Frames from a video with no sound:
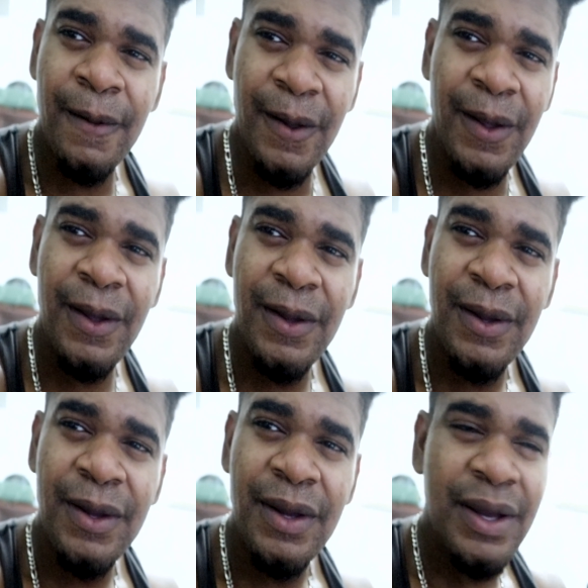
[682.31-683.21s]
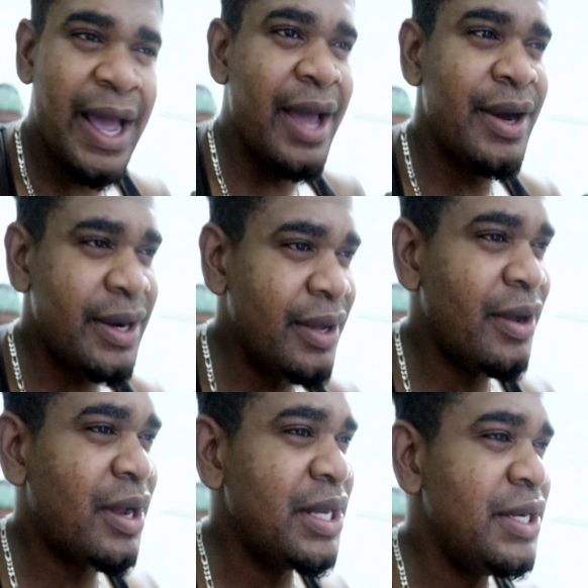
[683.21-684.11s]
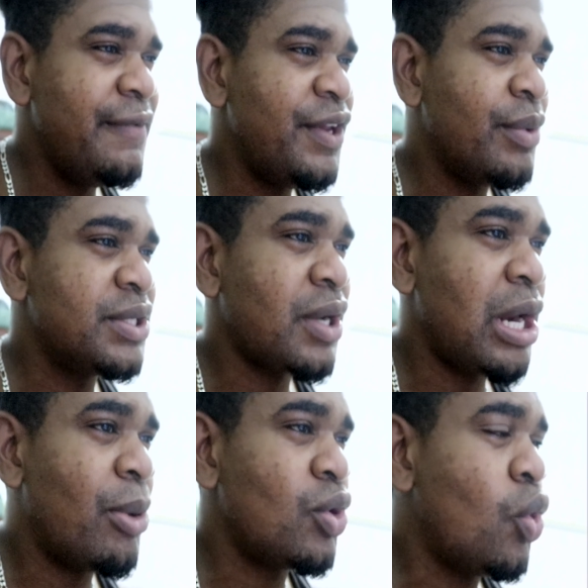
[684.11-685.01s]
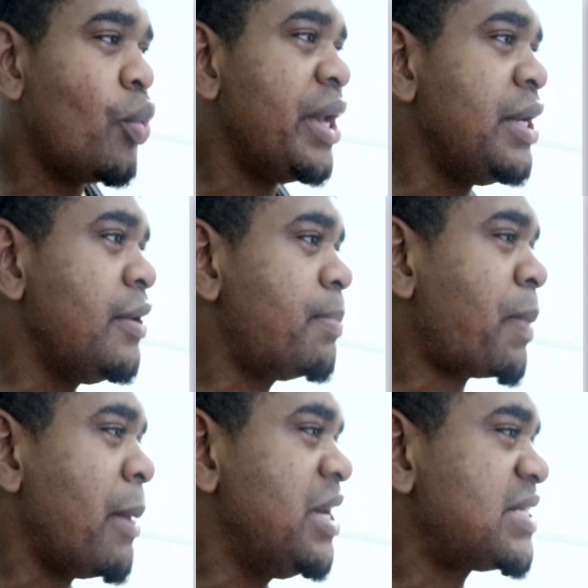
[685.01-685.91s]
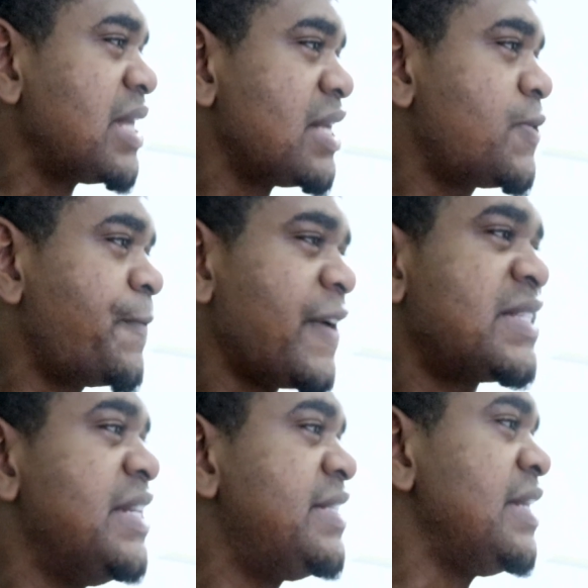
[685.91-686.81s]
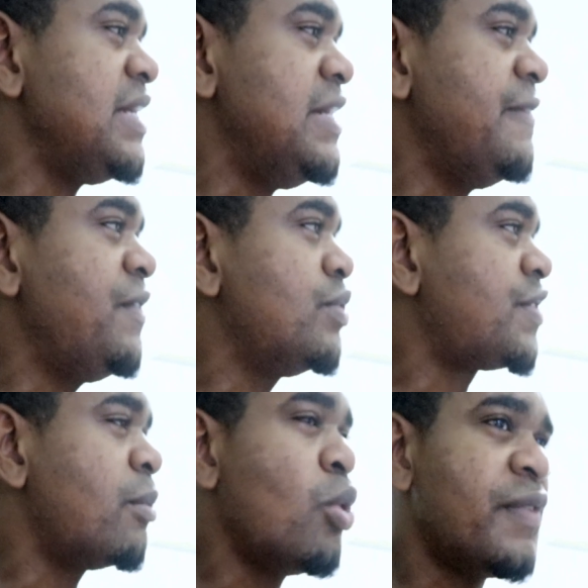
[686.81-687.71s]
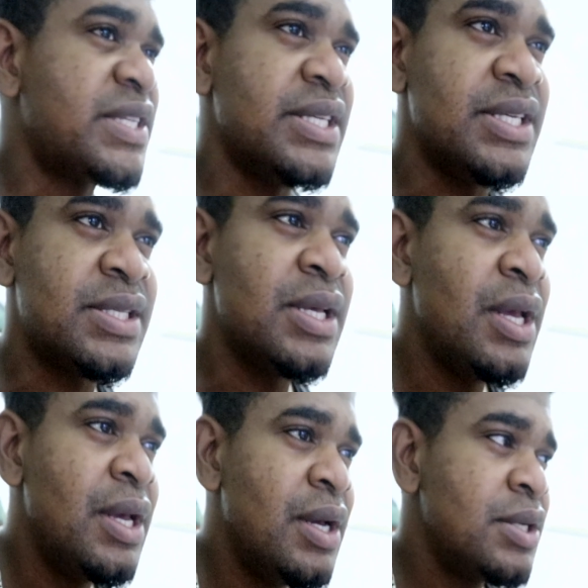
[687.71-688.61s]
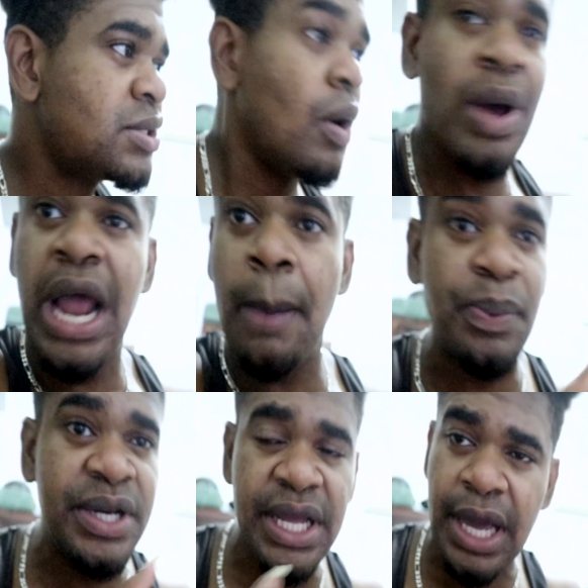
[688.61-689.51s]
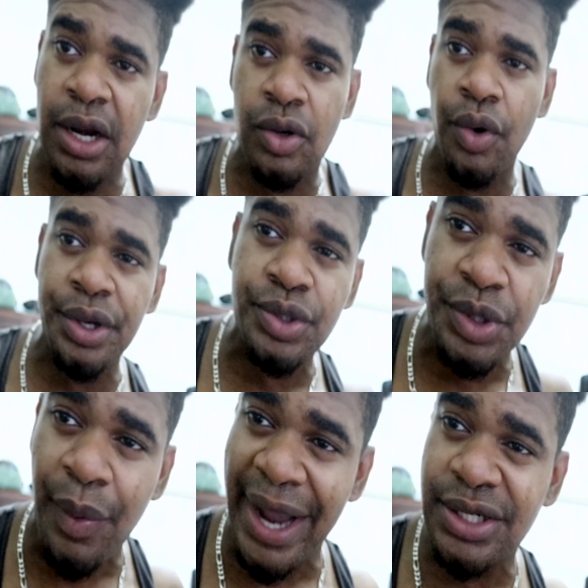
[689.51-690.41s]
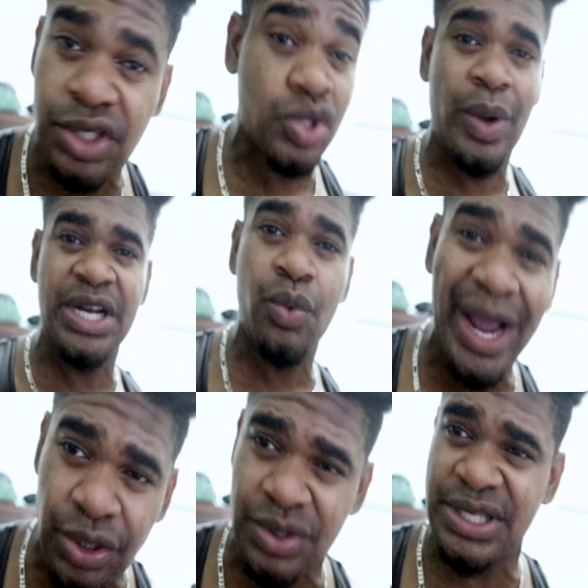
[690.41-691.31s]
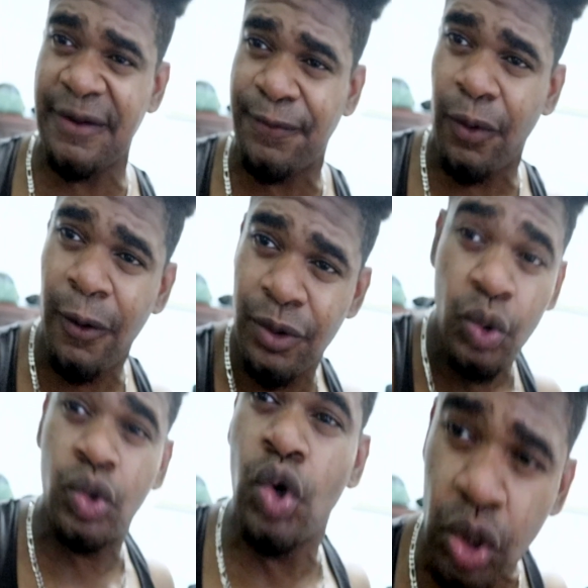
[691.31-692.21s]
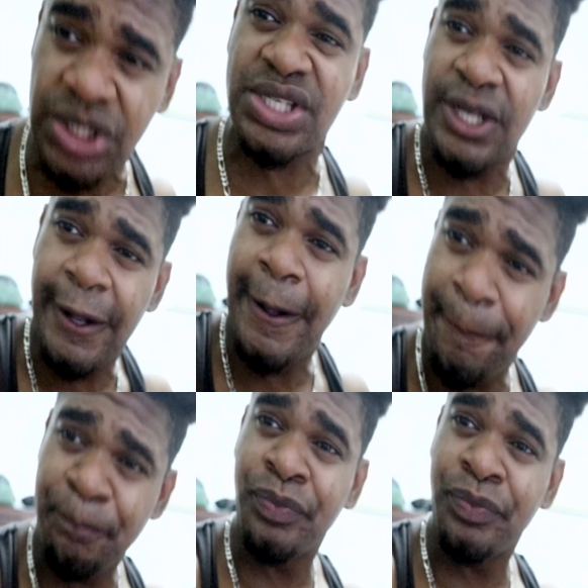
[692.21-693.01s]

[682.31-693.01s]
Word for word: Huh? I heard another individual talking about, oh, when the prime minister has to facilitate individuals from overseas. So what happened? They kind of go to the White House. So what the White House there for? Good looks? Huh?